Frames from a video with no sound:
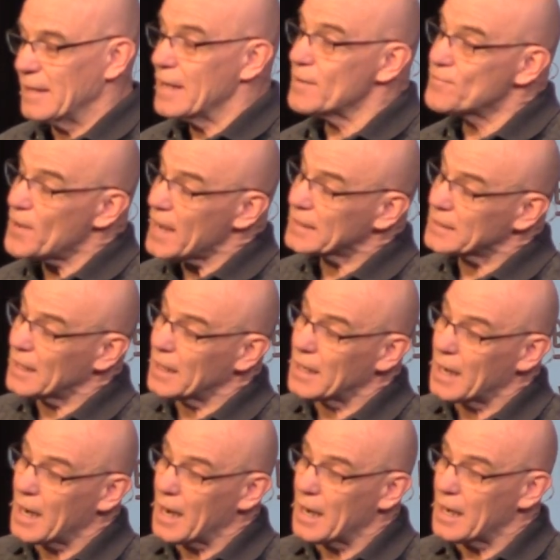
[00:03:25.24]
In fact,
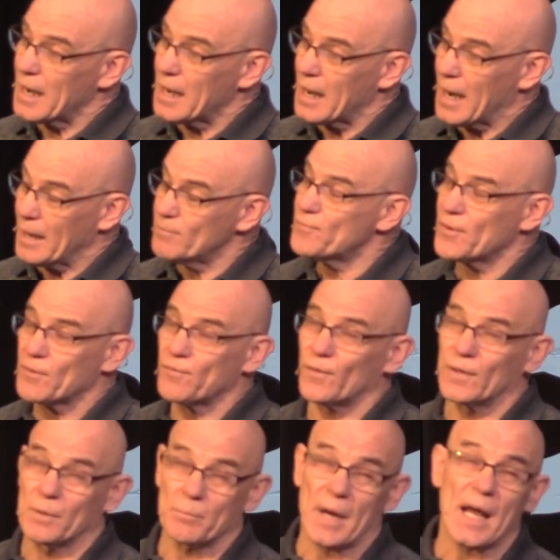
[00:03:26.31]
I'm
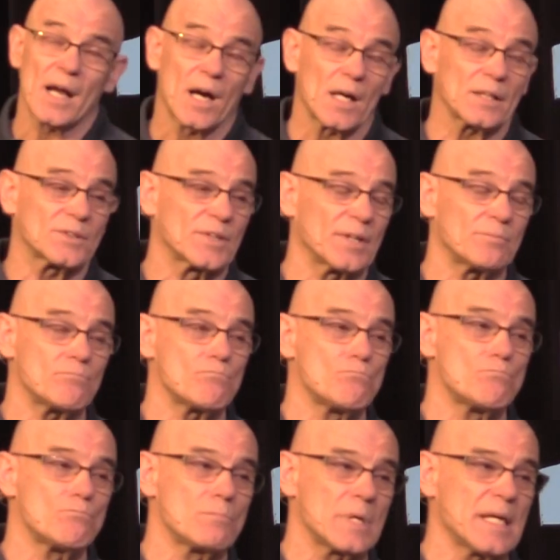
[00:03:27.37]
fearful in my heart that
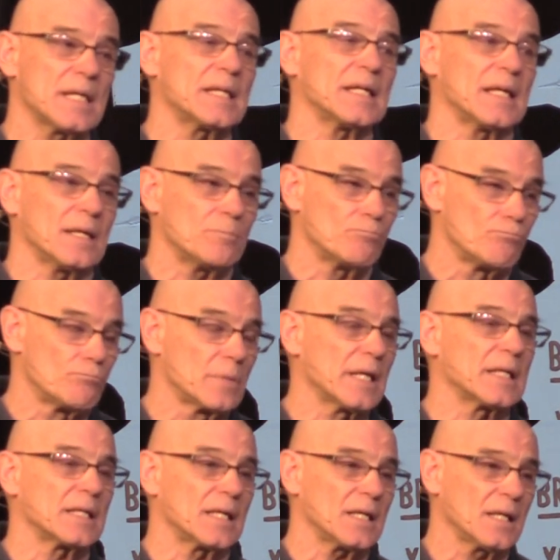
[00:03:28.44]
many,
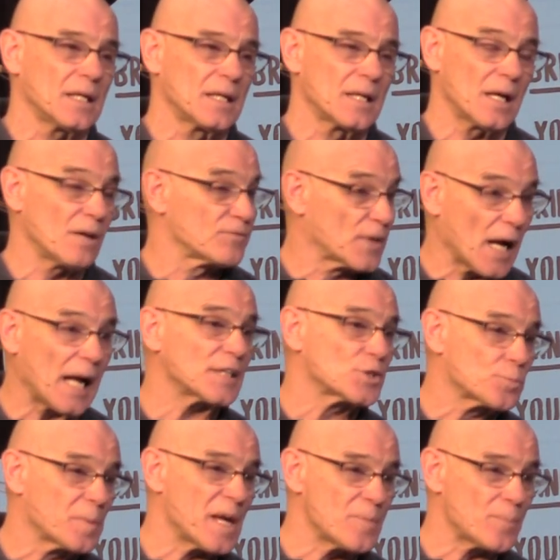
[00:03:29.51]
many of
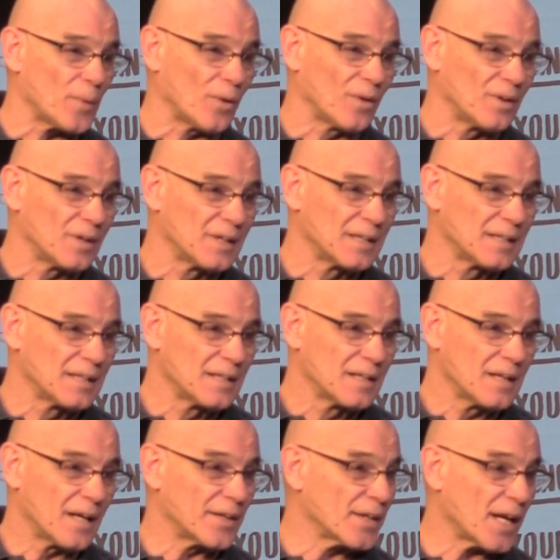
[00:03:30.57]
God's people
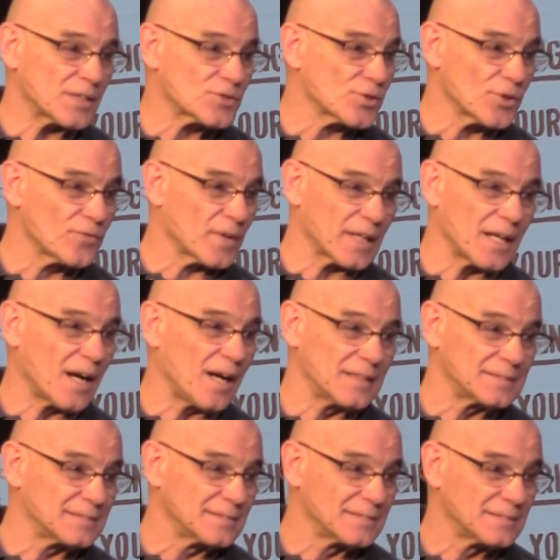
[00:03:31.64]
are not serving
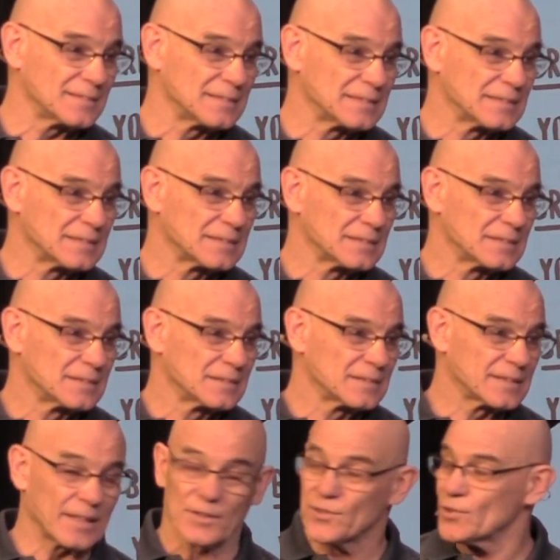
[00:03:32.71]
God.
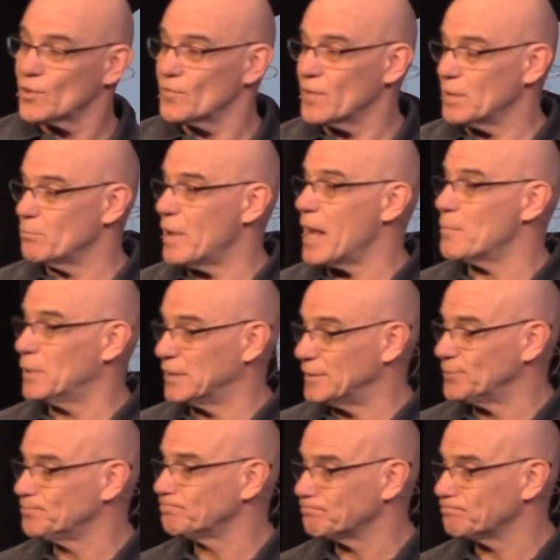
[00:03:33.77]
They are serving mammon.